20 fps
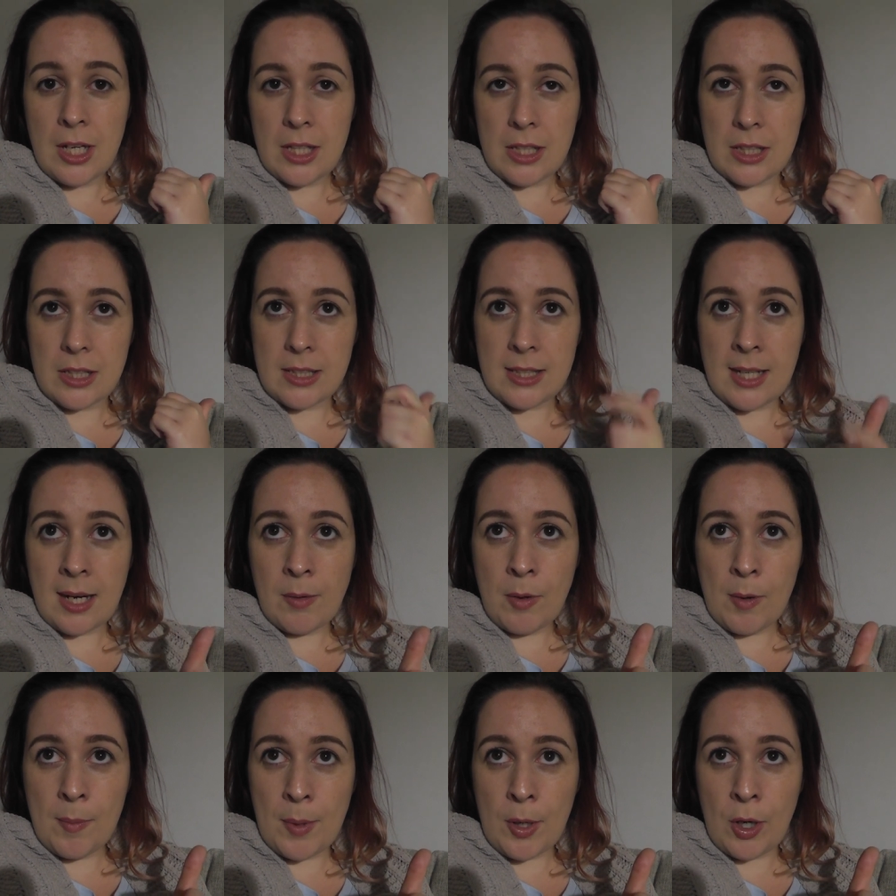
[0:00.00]
the
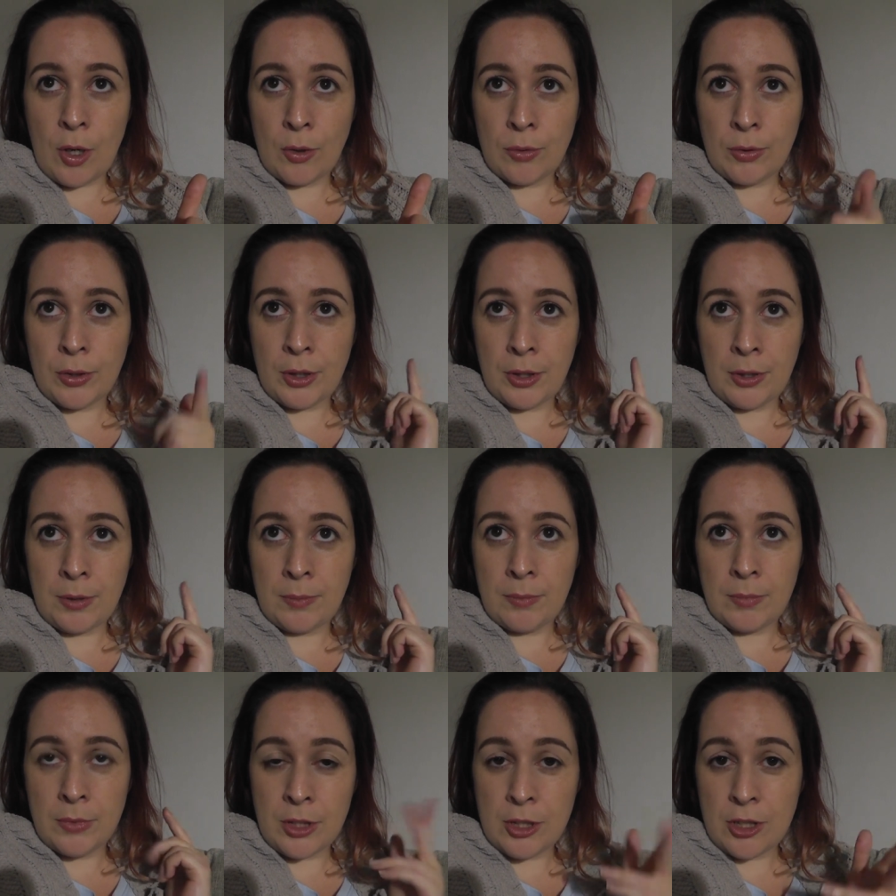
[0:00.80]
Tower
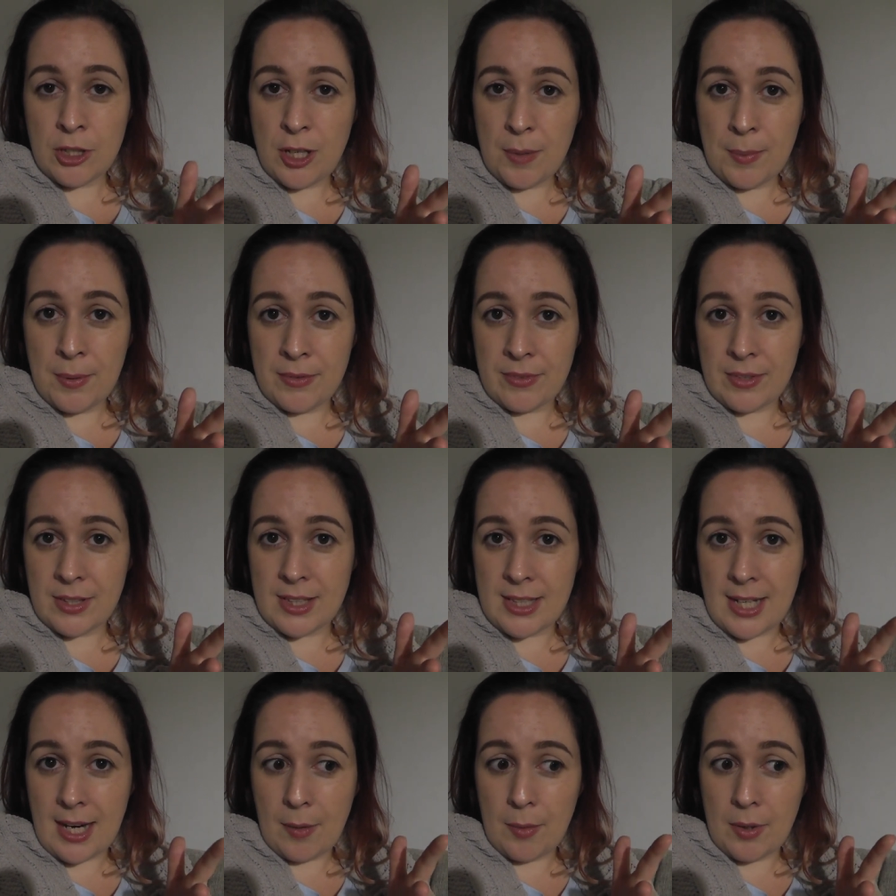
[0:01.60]
Ballroom, the top of the
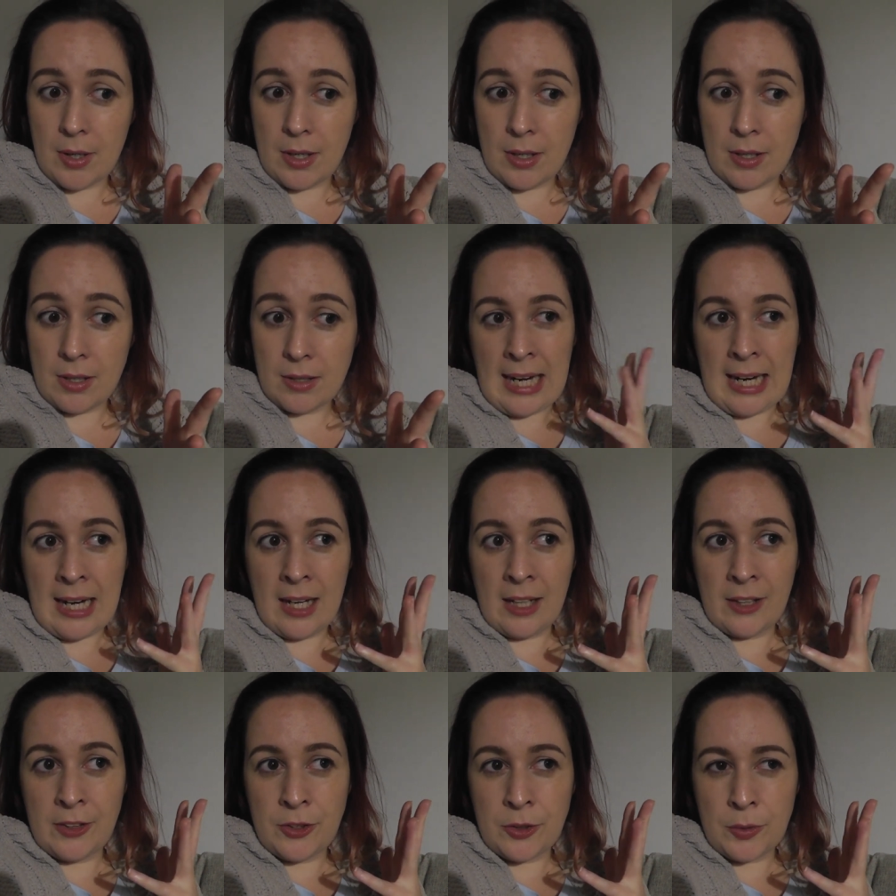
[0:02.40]
tower,
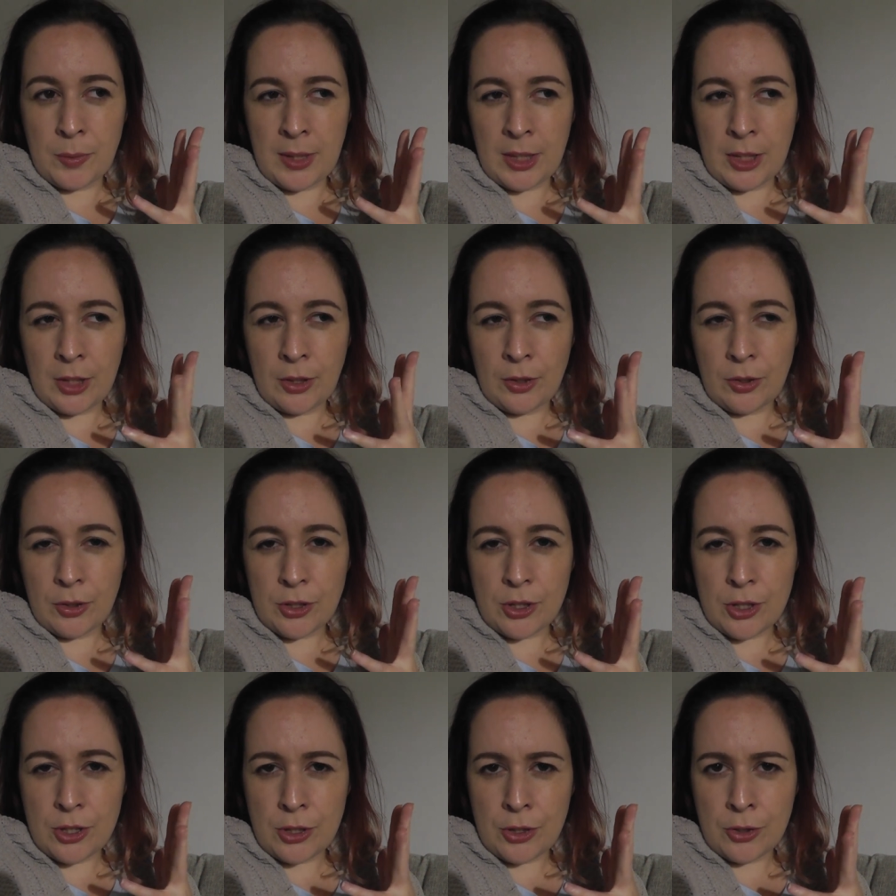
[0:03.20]
and we can go
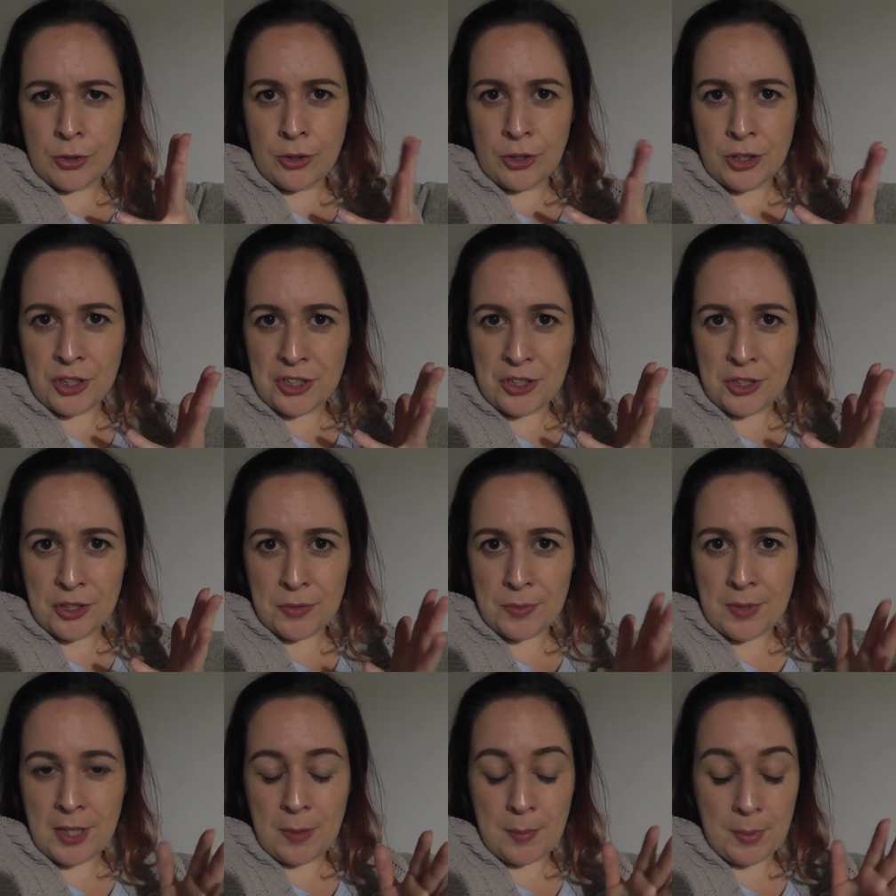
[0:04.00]
to the dungeons
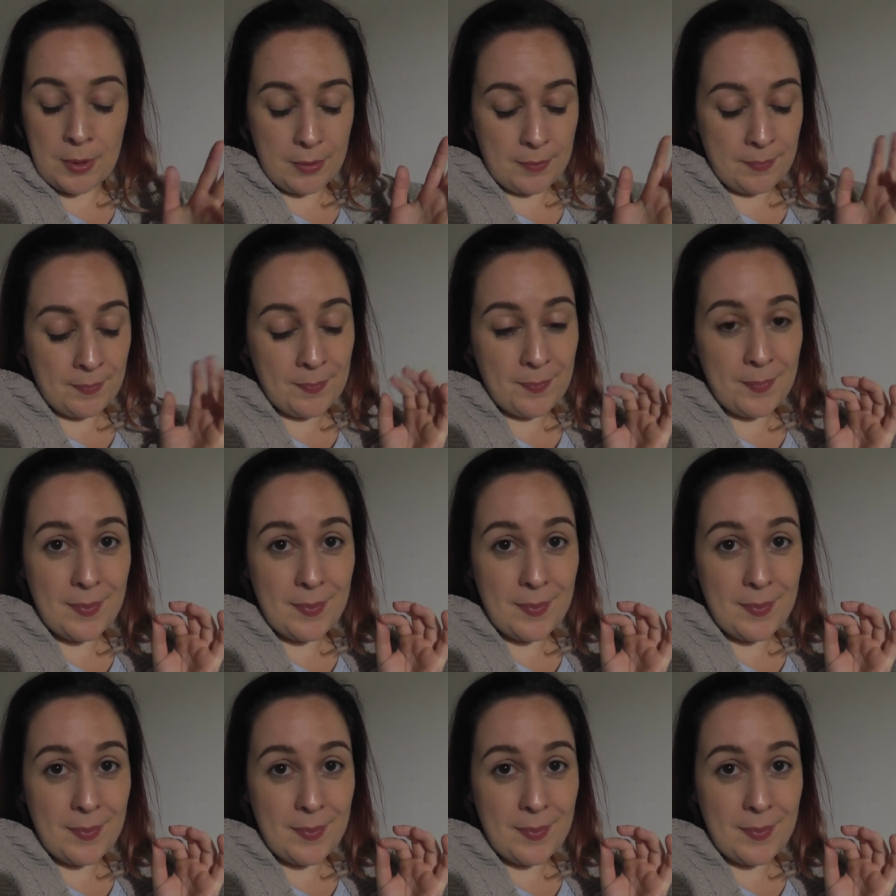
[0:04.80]
as well, but